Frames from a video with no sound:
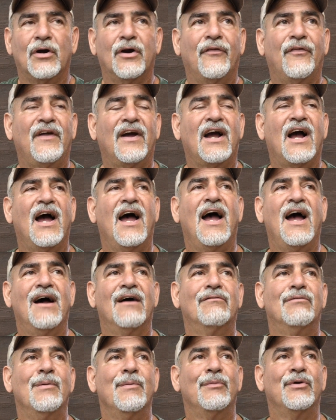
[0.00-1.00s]
I think I
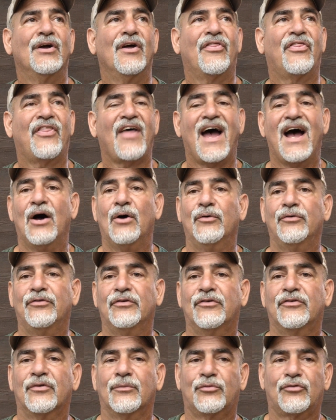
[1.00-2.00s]
have maybe
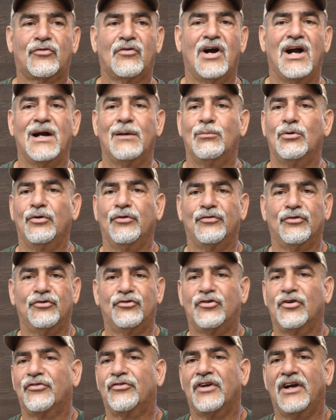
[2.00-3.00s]
1,000 subscribers or
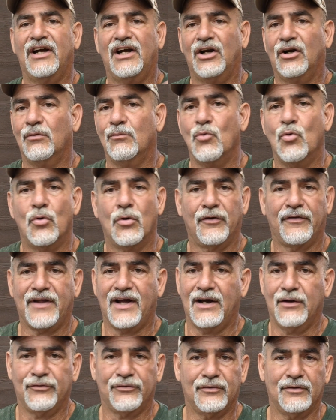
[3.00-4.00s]
just a hair more,
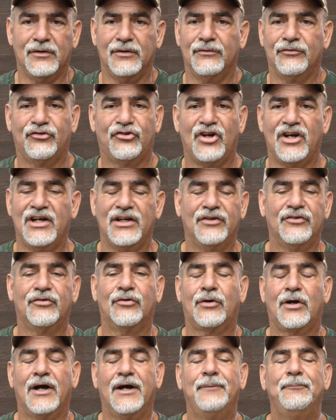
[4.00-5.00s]
1,000 and change,
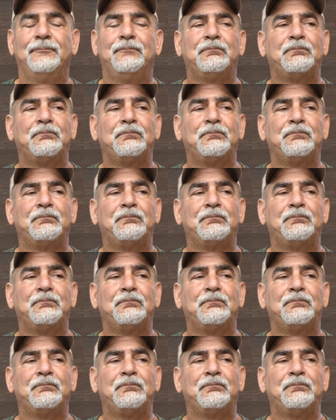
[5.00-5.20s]
okay?